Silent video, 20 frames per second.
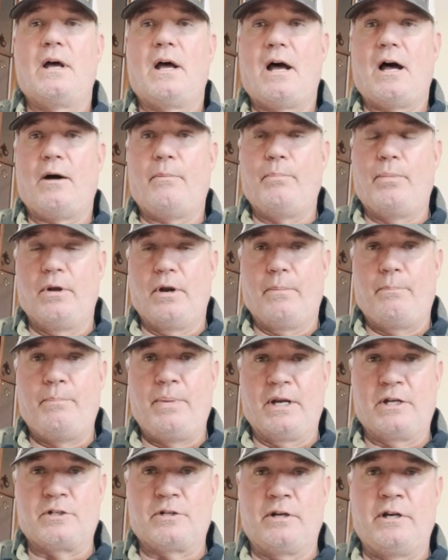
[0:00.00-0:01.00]
I'll put a
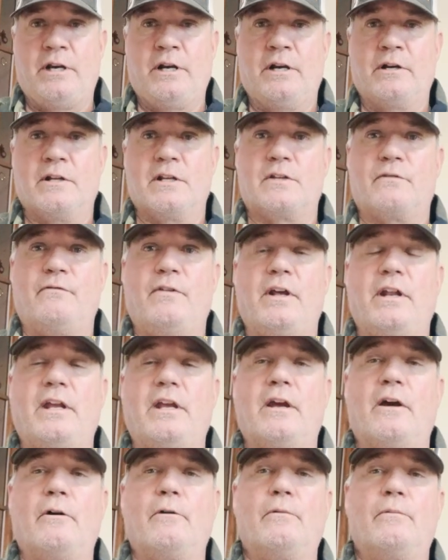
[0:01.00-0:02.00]
picture here in this
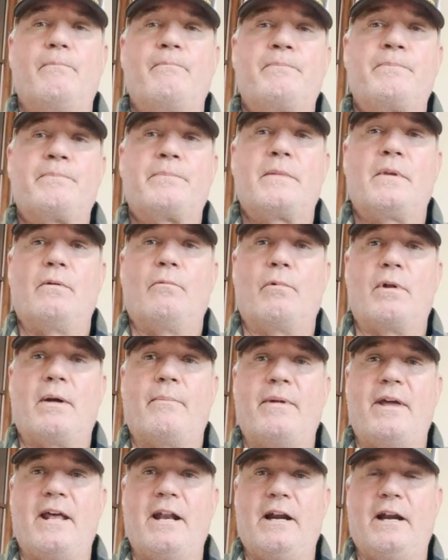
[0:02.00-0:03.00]
video when
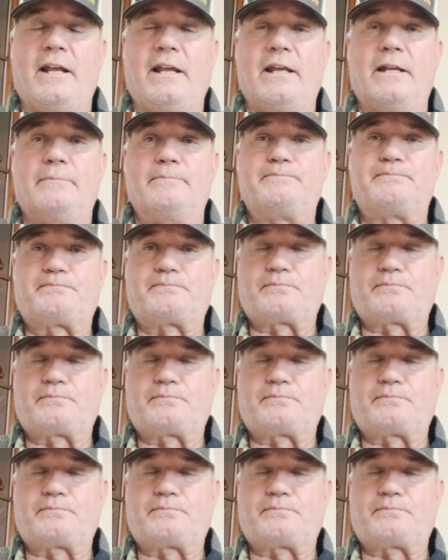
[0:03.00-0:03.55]
I'm editing it.